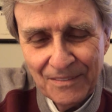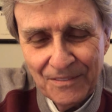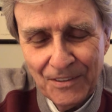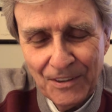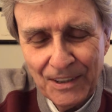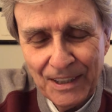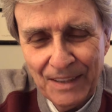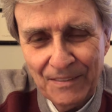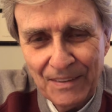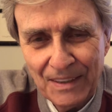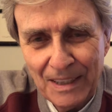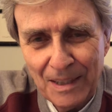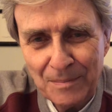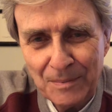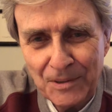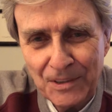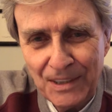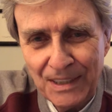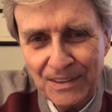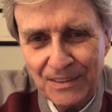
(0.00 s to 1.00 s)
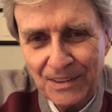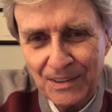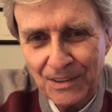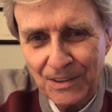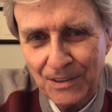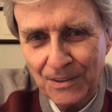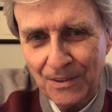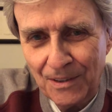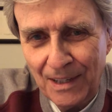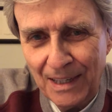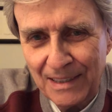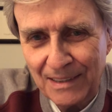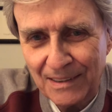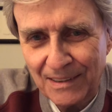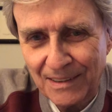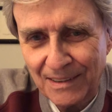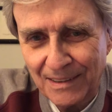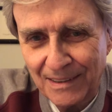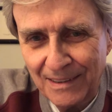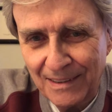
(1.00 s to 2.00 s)
for giving up Jesus
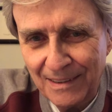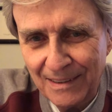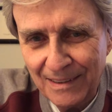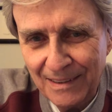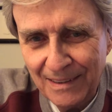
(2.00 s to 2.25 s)
Christ